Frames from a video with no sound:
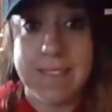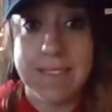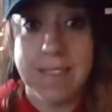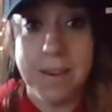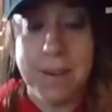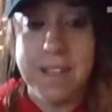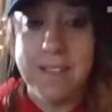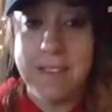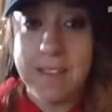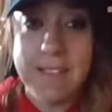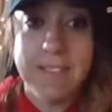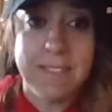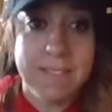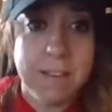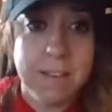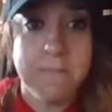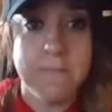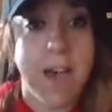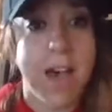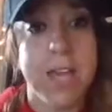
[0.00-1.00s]
So it's
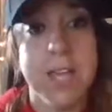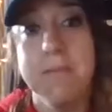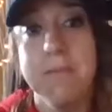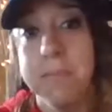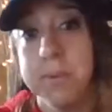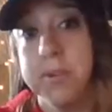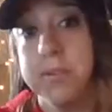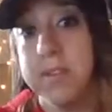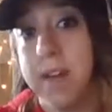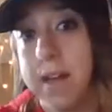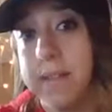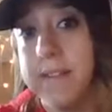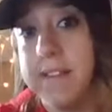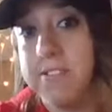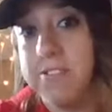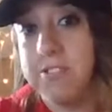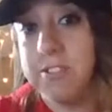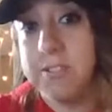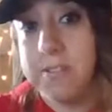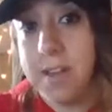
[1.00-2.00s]
still valuable
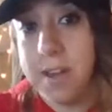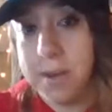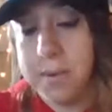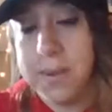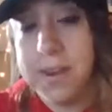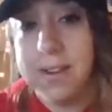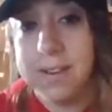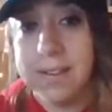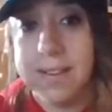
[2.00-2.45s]
knowledge to know.